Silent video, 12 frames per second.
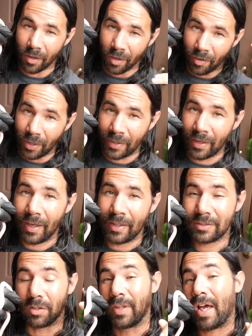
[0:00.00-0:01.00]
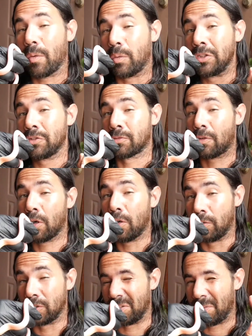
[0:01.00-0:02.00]
Alright guys, so that was
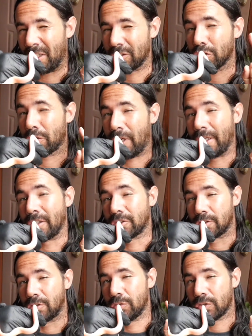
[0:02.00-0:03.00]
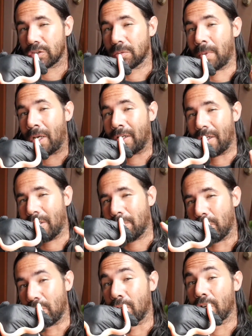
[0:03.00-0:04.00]
Rose. I'm not sure if I introduced her by name,
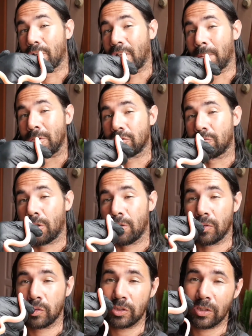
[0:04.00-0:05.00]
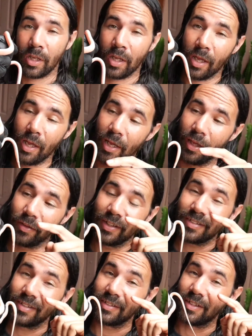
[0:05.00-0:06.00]
but her name is Rose. And
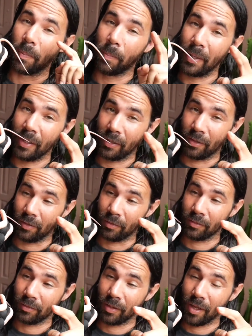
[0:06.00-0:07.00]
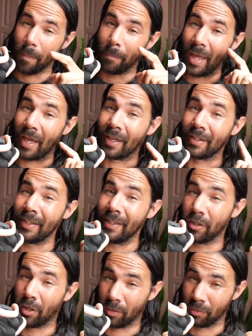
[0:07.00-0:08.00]
this is the male,
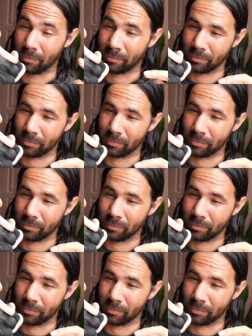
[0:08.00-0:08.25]
Magneto.